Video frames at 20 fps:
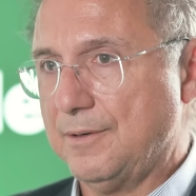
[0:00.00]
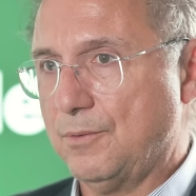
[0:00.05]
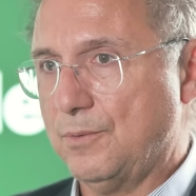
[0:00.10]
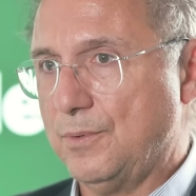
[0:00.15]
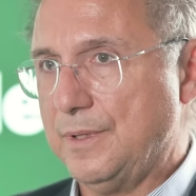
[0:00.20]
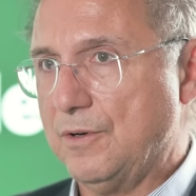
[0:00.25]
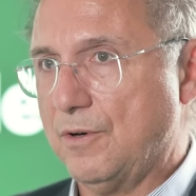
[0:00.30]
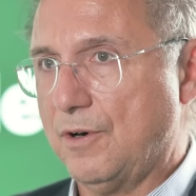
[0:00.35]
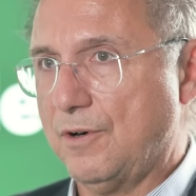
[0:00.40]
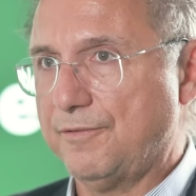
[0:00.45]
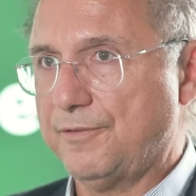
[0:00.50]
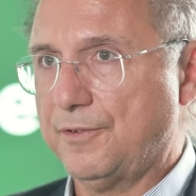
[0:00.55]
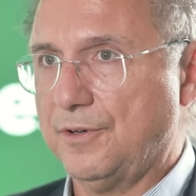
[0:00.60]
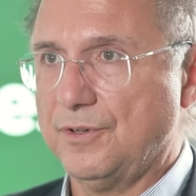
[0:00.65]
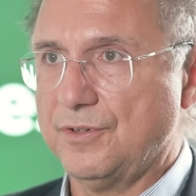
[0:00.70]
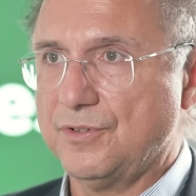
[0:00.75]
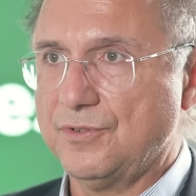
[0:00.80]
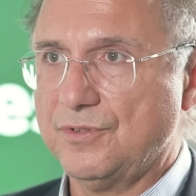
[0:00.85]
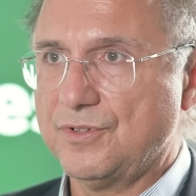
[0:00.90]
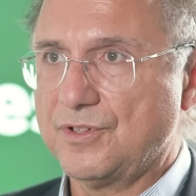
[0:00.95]
We
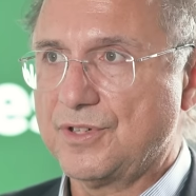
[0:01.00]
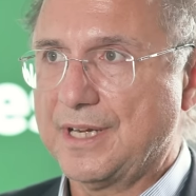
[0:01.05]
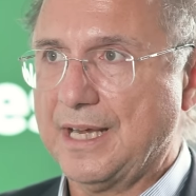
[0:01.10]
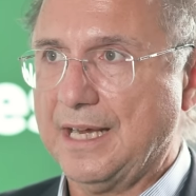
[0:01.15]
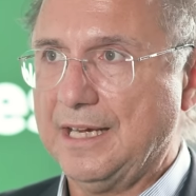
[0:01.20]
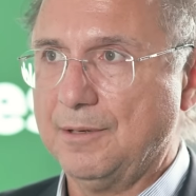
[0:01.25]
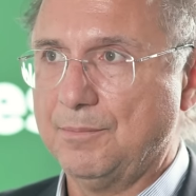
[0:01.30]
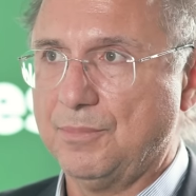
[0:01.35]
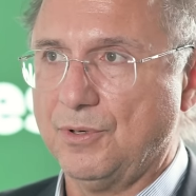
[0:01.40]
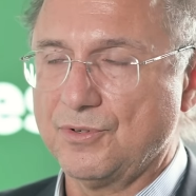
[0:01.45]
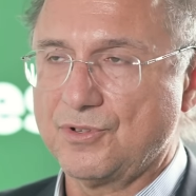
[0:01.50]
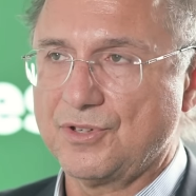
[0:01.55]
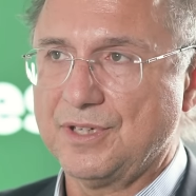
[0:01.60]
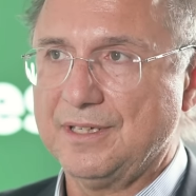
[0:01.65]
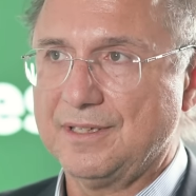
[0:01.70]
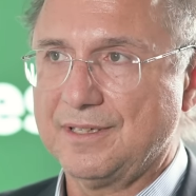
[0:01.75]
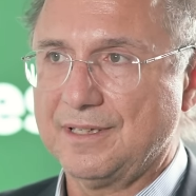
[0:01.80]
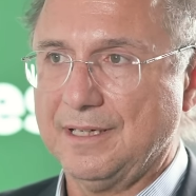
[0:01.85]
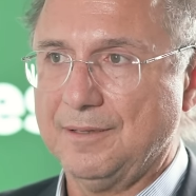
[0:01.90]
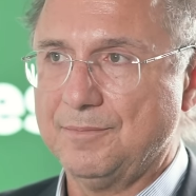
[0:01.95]
offer scalable
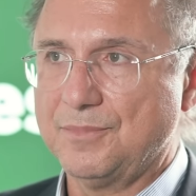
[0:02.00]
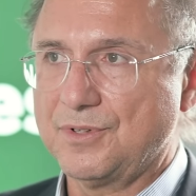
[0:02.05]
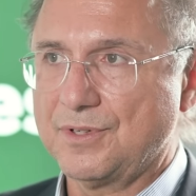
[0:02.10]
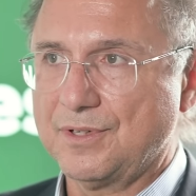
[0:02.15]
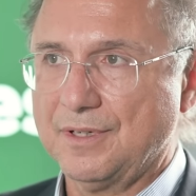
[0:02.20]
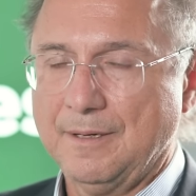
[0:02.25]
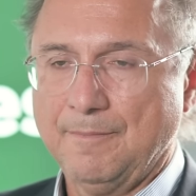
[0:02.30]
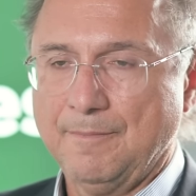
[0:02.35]
systems